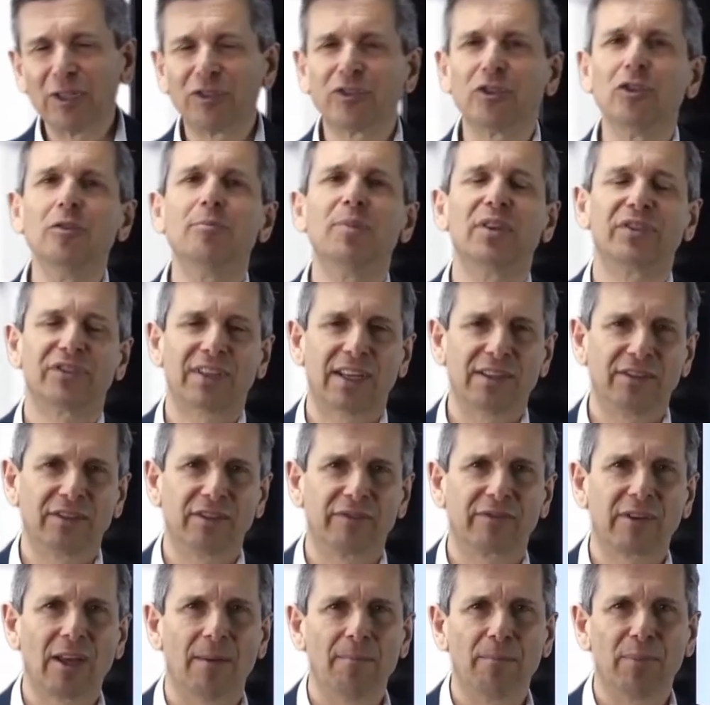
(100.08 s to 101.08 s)
2% of
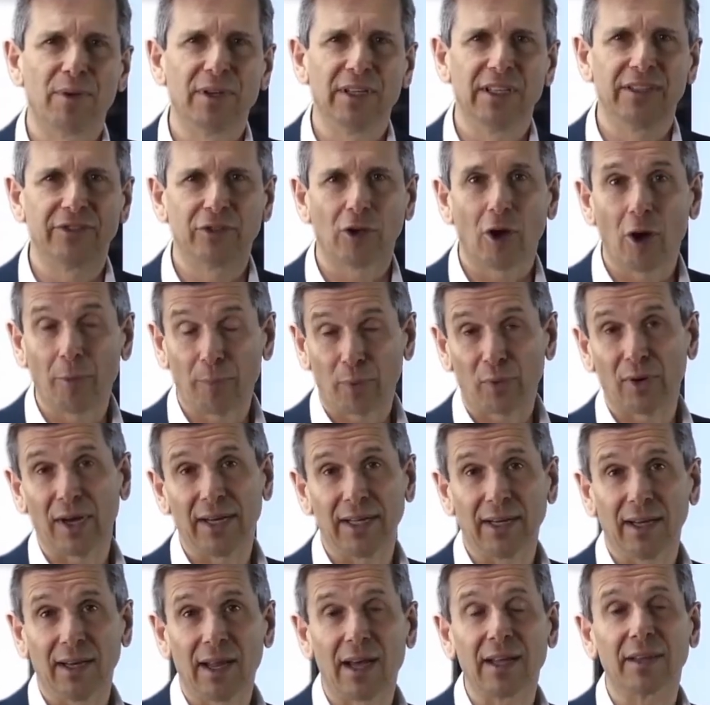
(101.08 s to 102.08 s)
companies
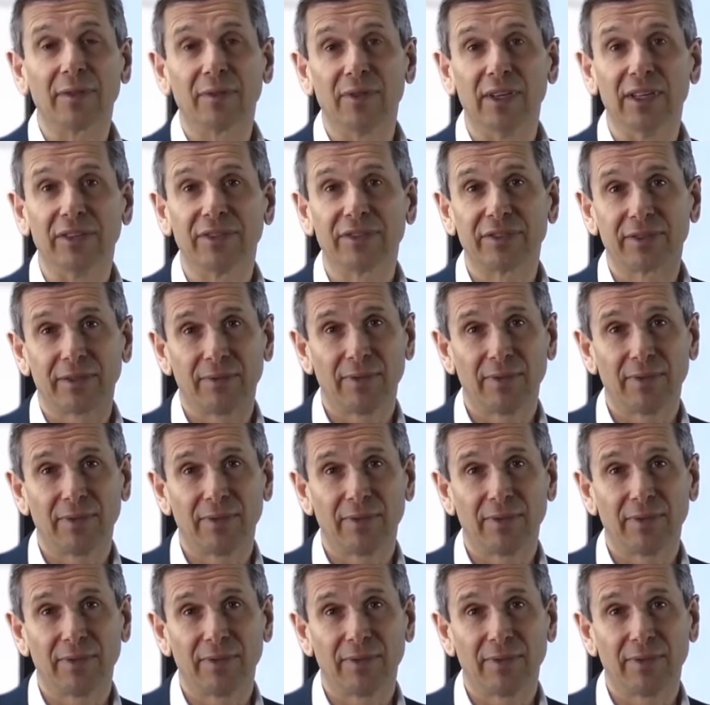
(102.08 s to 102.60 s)
operate like this.